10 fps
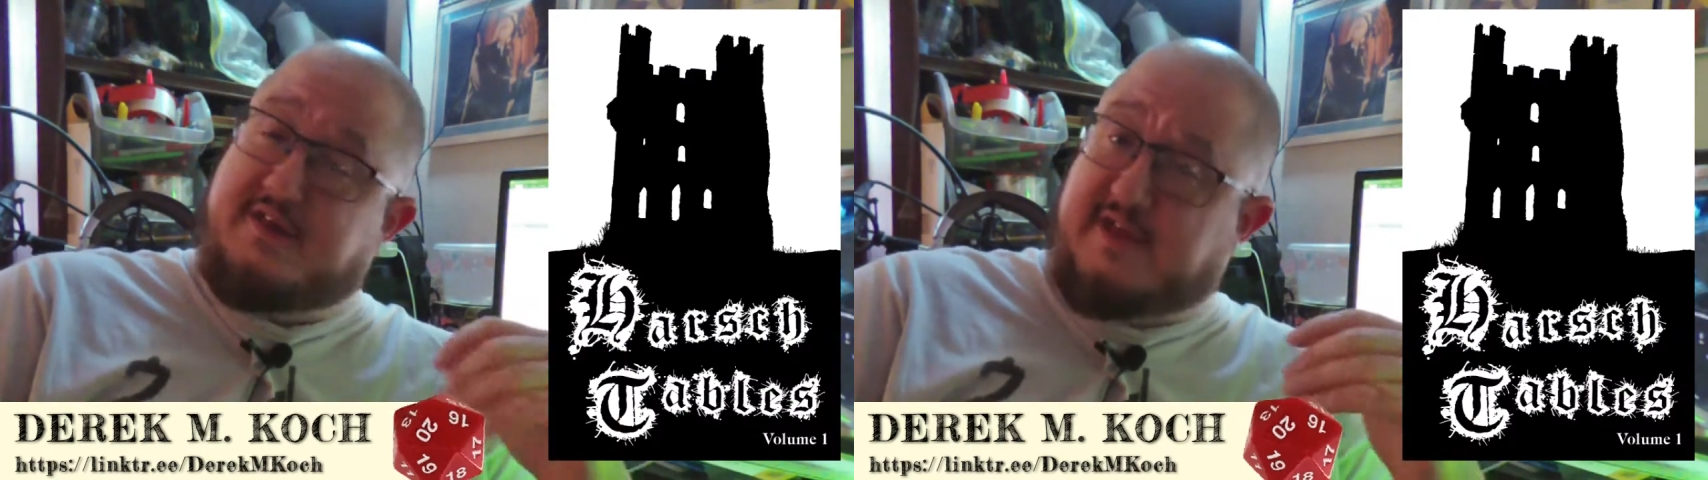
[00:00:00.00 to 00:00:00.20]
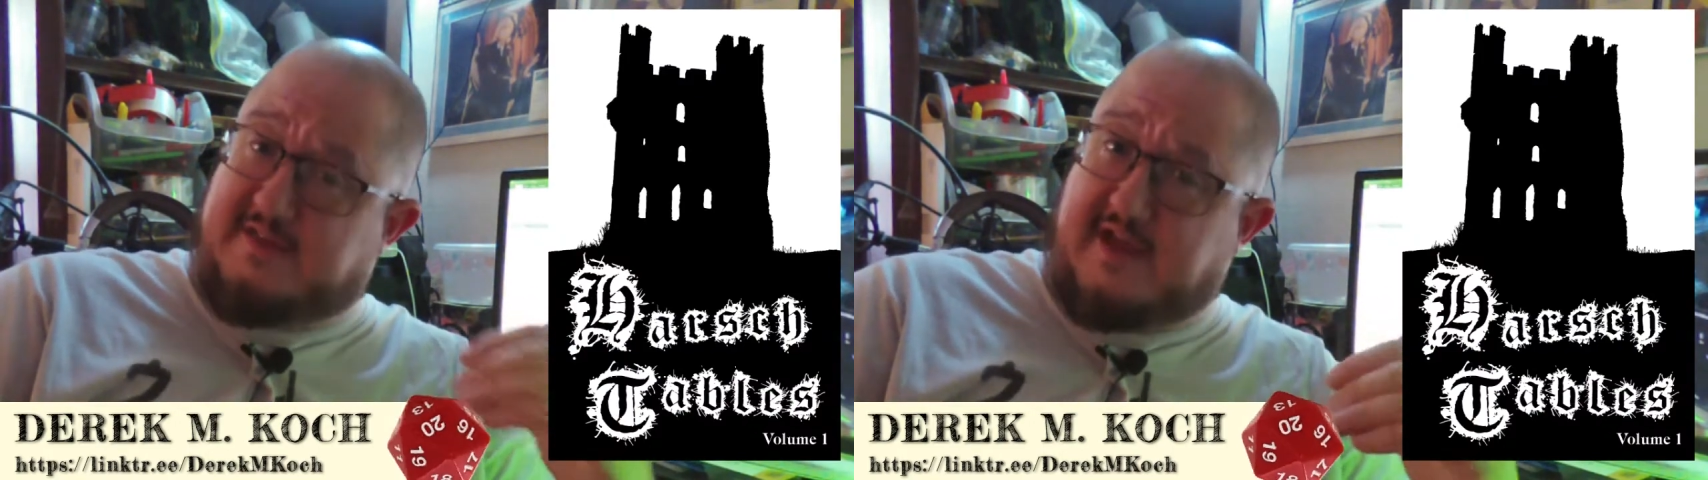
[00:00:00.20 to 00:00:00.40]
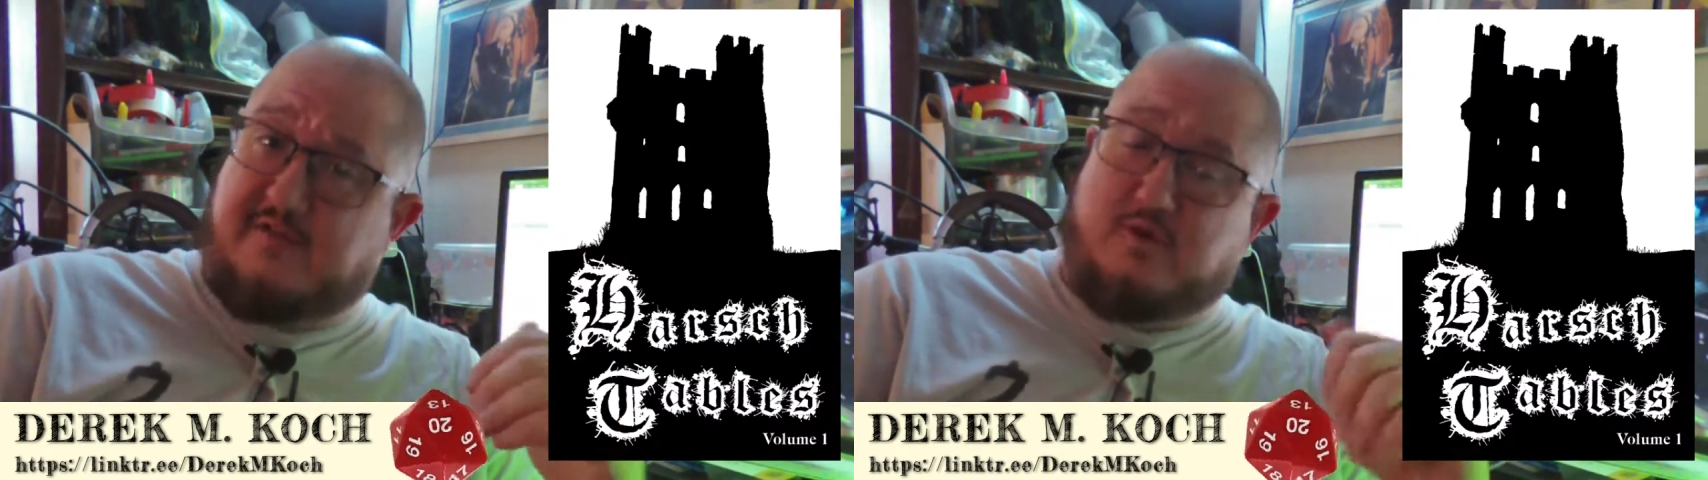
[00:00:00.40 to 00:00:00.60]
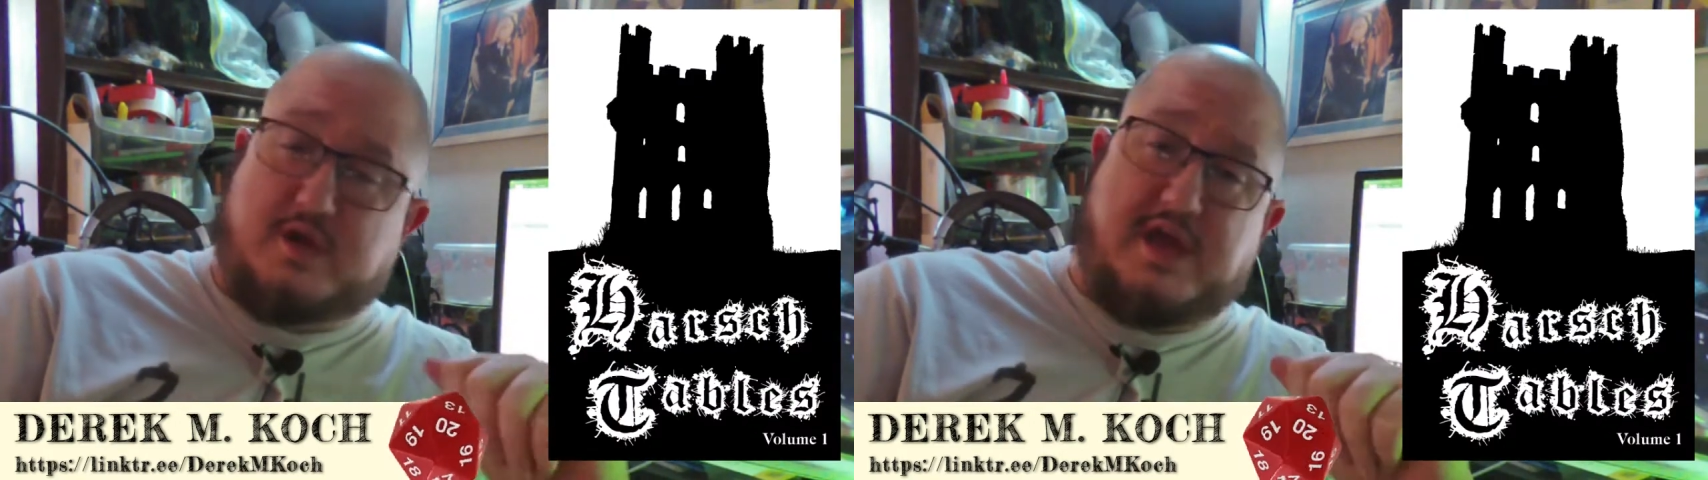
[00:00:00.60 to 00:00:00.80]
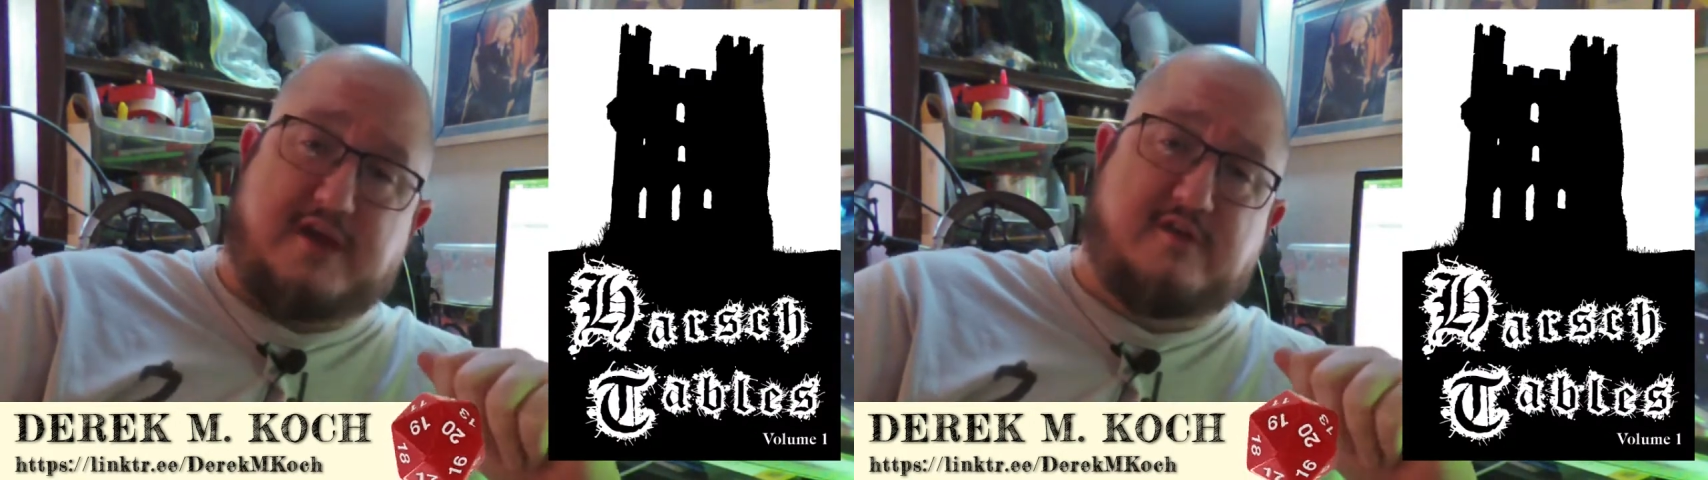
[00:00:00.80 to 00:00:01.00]
successful
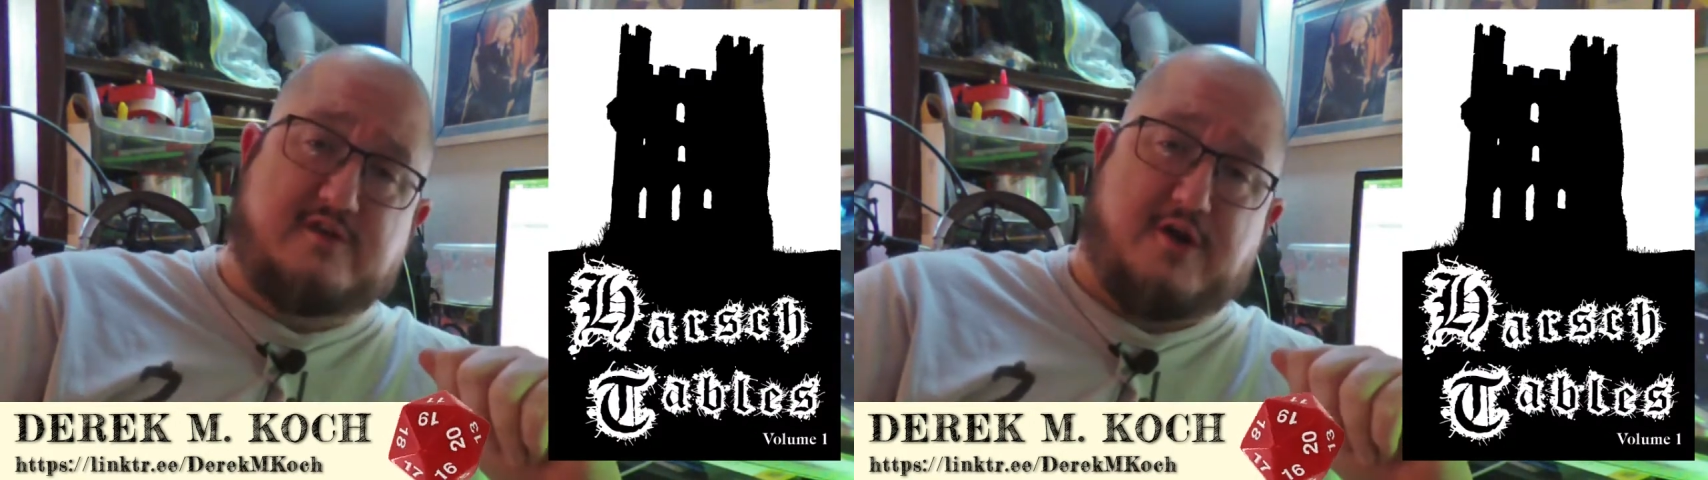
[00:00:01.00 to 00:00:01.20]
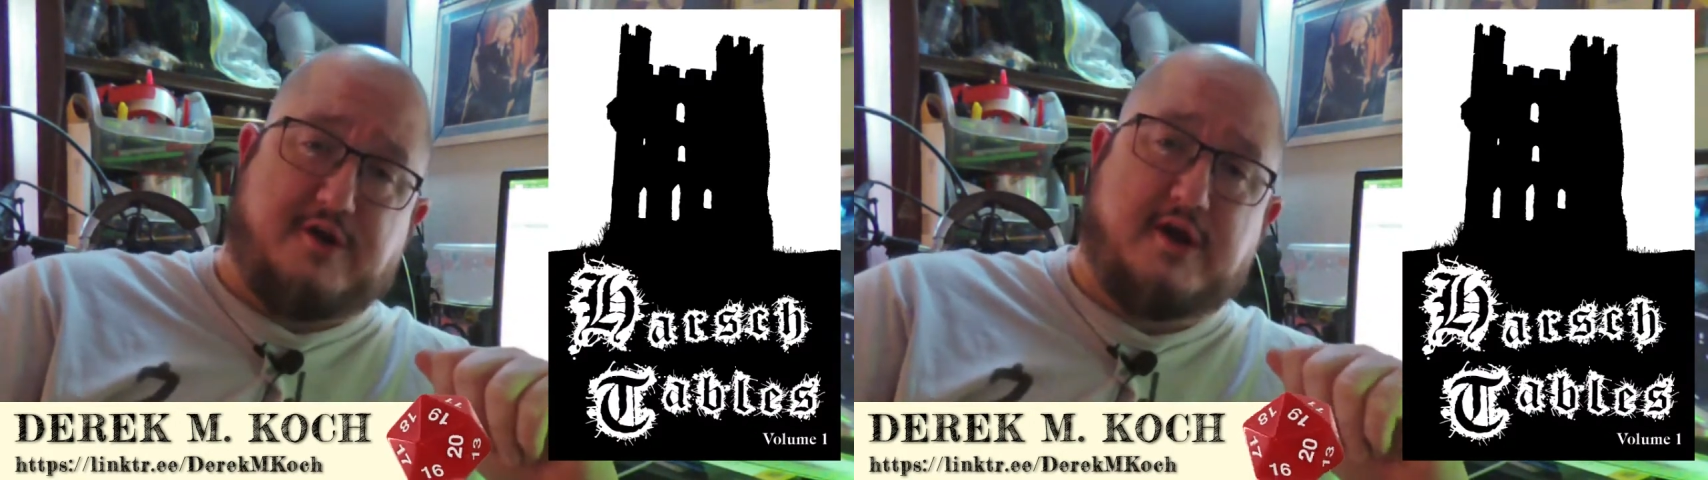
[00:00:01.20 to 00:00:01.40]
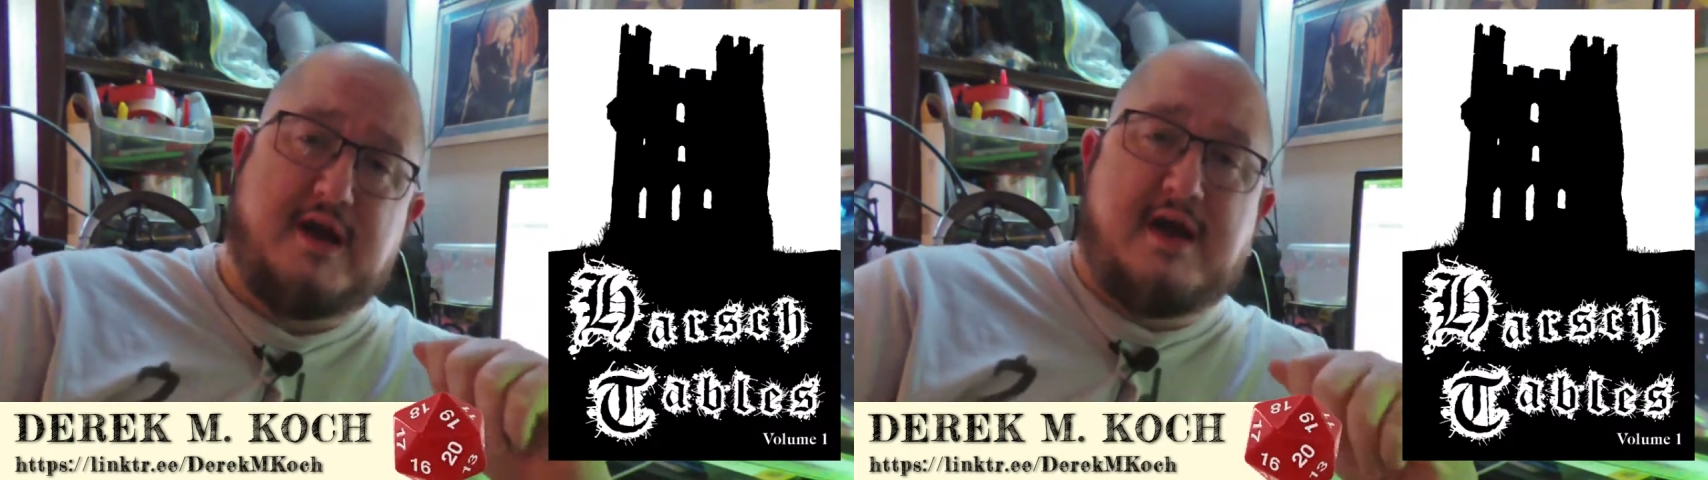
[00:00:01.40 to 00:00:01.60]
Kickstarter